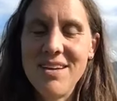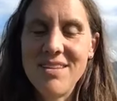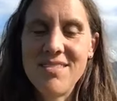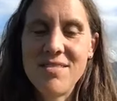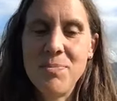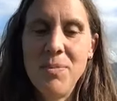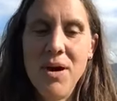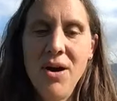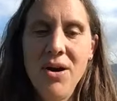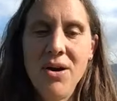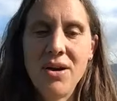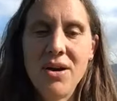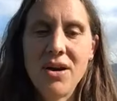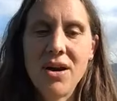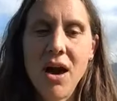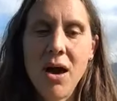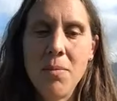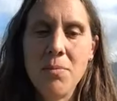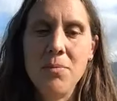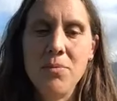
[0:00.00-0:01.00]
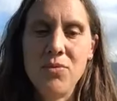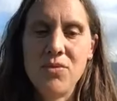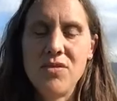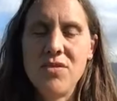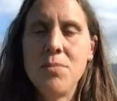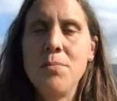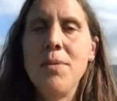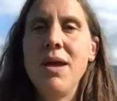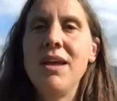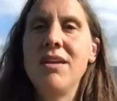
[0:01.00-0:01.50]
spark comes
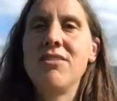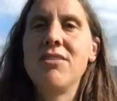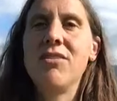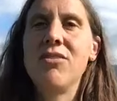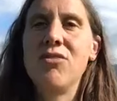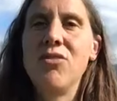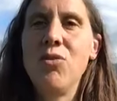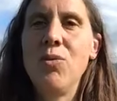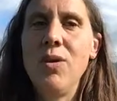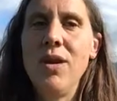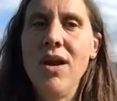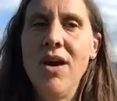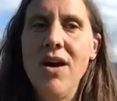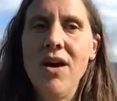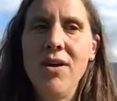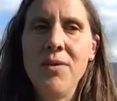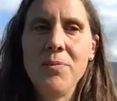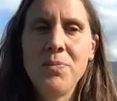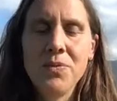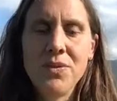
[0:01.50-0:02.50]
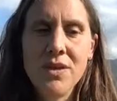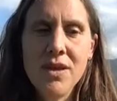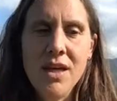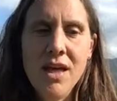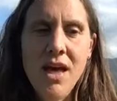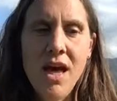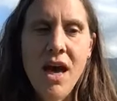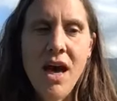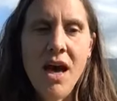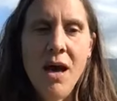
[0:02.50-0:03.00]
that makes us who we are.
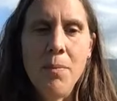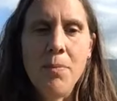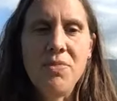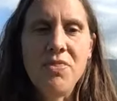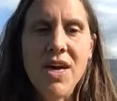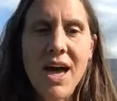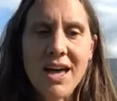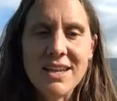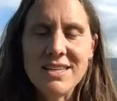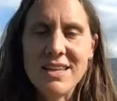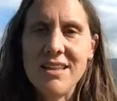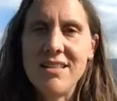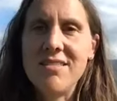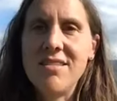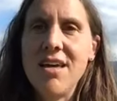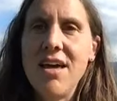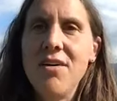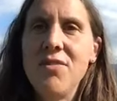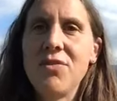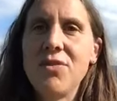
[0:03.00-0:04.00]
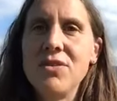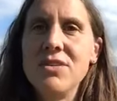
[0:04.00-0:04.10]
That itself